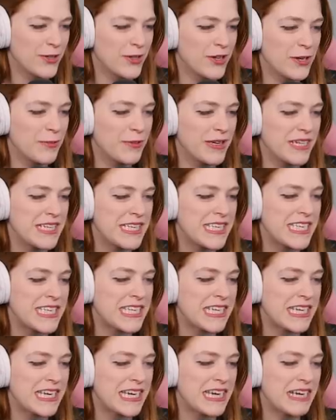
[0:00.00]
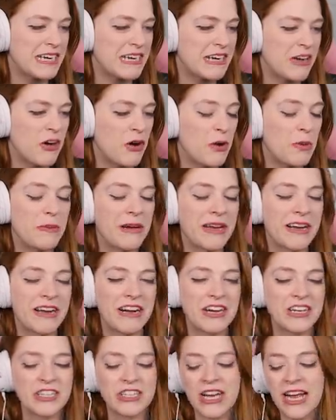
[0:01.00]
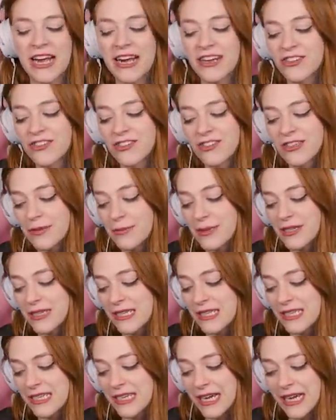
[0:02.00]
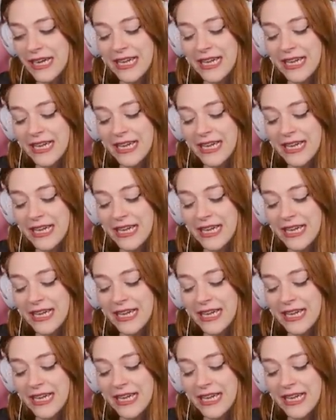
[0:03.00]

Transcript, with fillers: You're gonna be a teen. Oh my gosh, Cash is gonna be a teen.